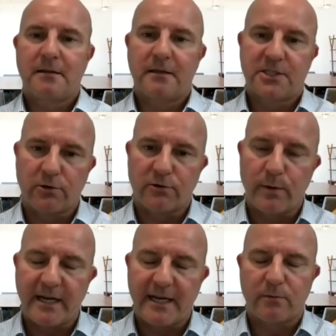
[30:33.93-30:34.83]
The children
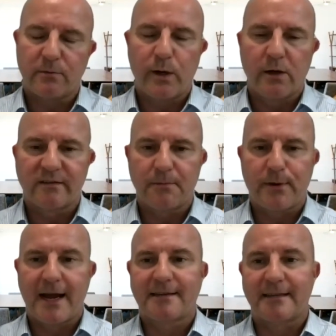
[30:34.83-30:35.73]
will need wills in
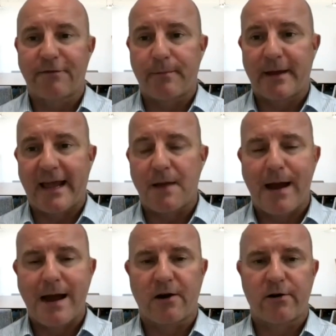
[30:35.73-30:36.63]
place, and if they became
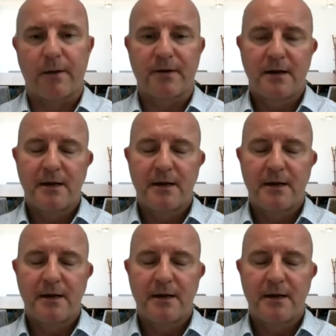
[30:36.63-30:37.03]
bankrupt,